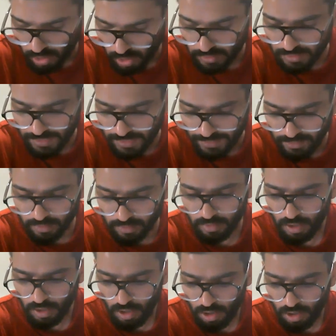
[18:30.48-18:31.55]
content
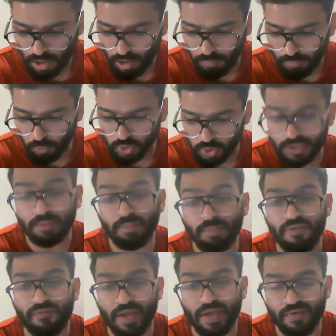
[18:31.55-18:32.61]
posted
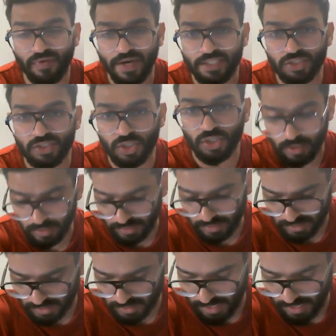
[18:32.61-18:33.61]
by verified journalists